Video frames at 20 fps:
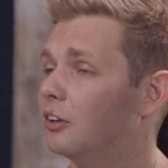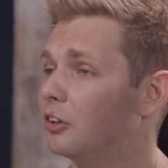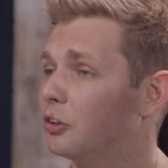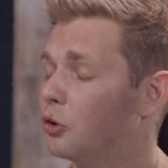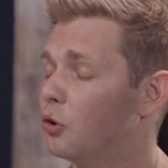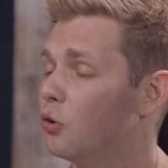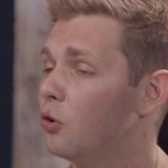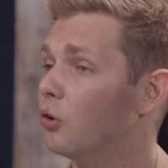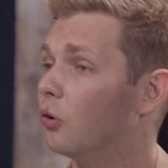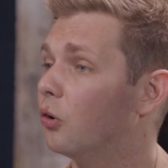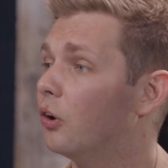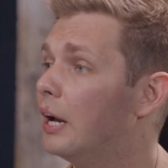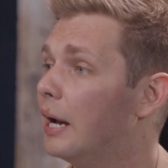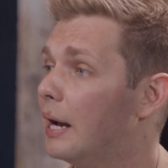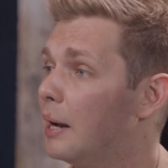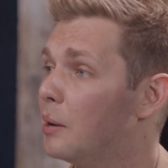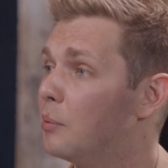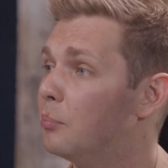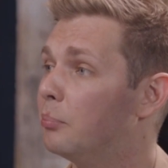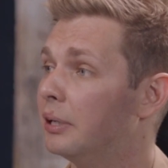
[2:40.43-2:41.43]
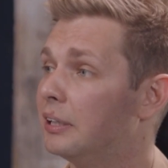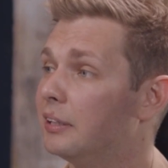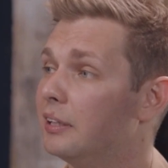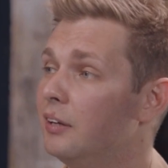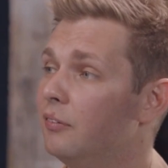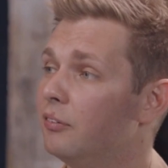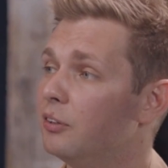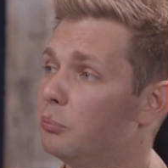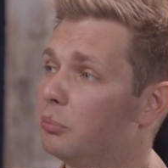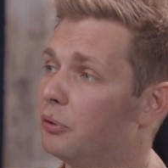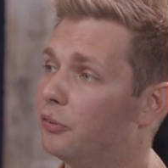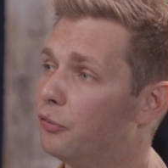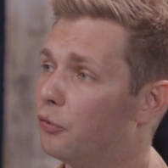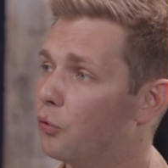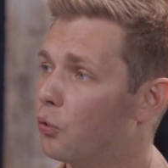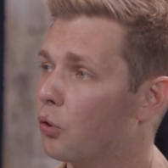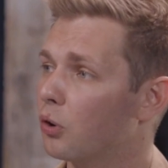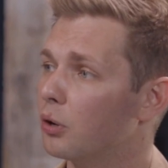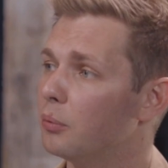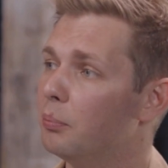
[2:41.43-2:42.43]
Cool. But even
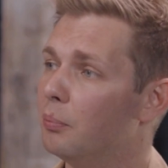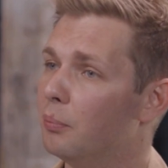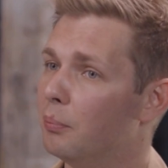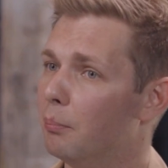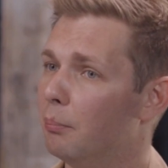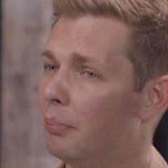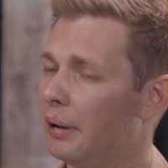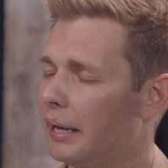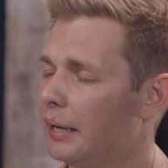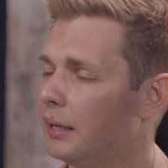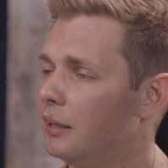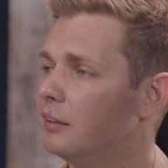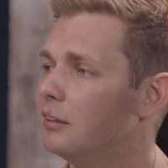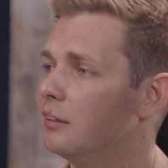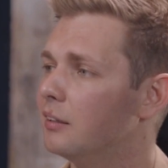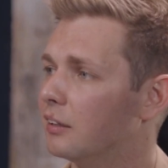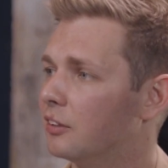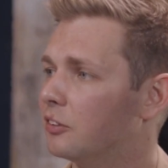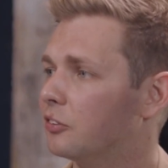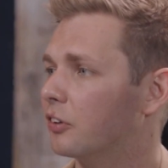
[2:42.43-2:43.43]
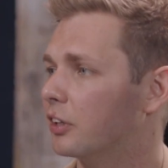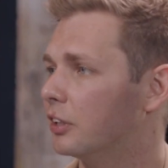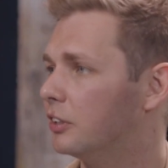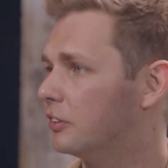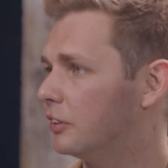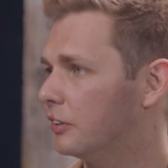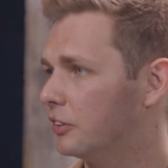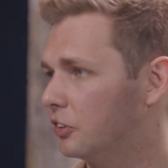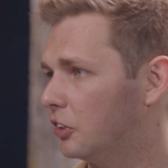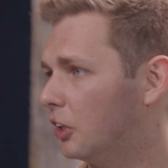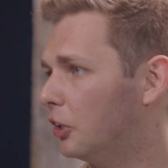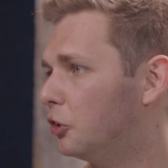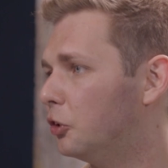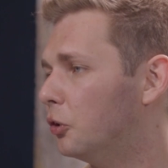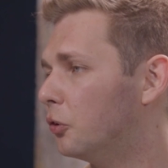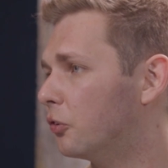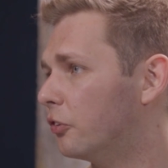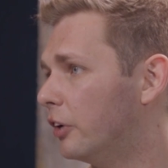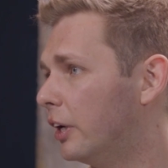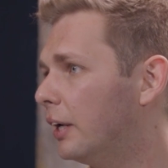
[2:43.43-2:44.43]
before Bain, as far as I understand,
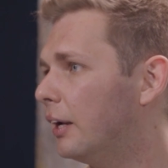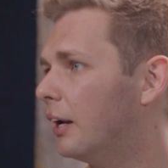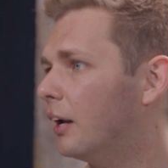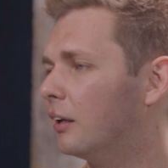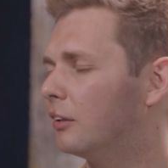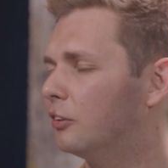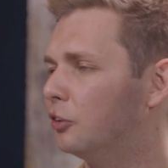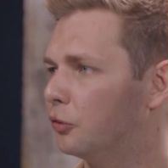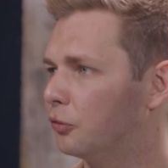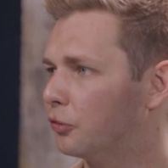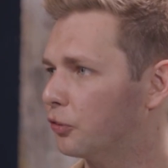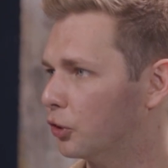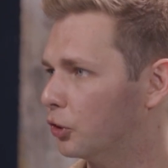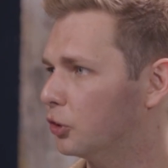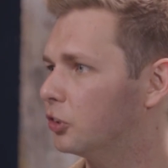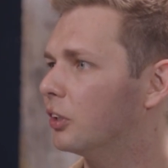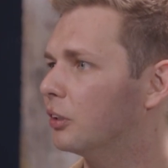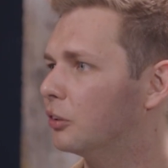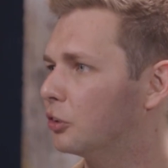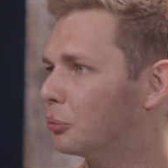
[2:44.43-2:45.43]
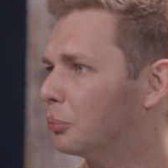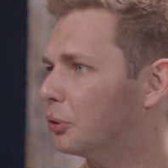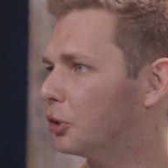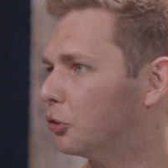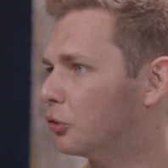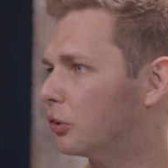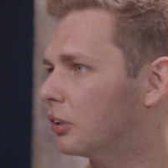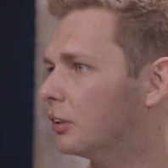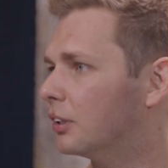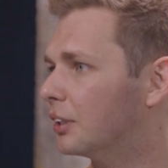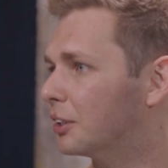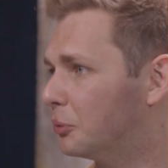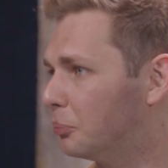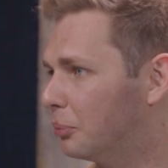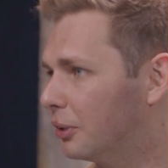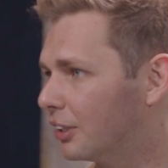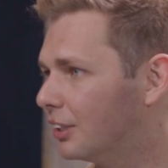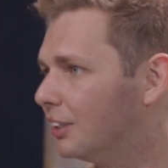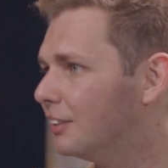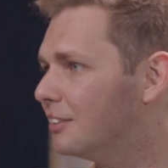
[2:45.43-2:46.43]
you already had your first entrepreneurial
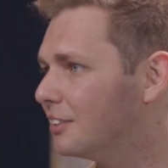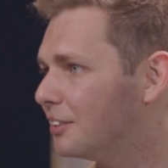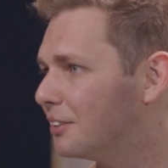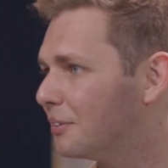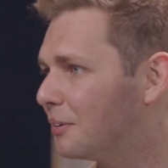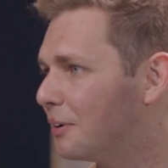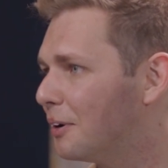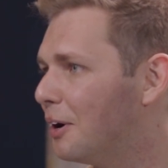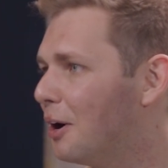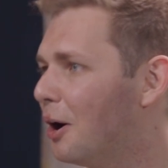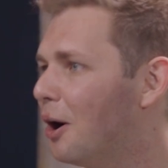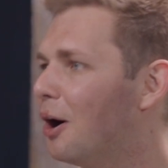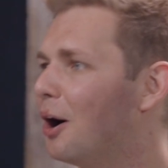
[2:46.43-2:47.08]
experience. Yeah.